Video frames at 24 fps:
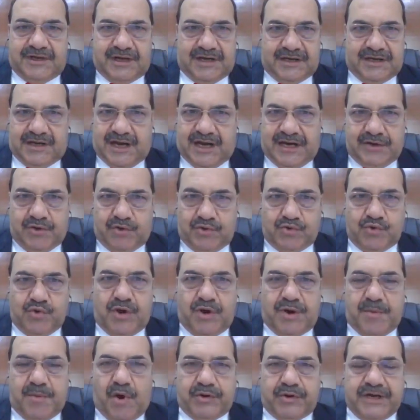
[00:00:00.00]
I don't
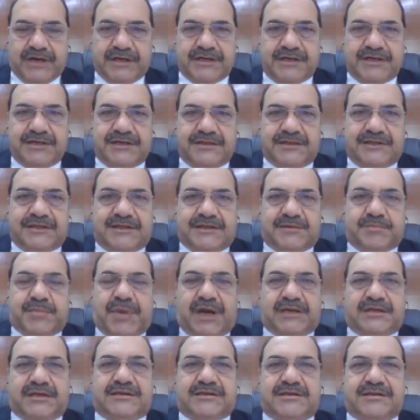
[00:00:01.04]
know about it.
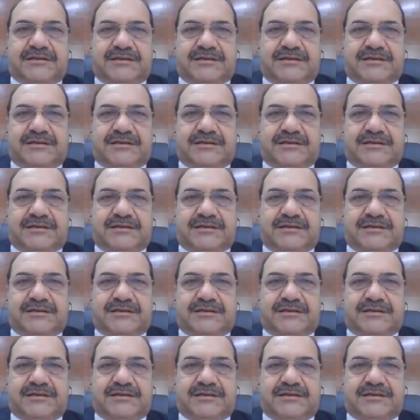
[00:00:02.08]
But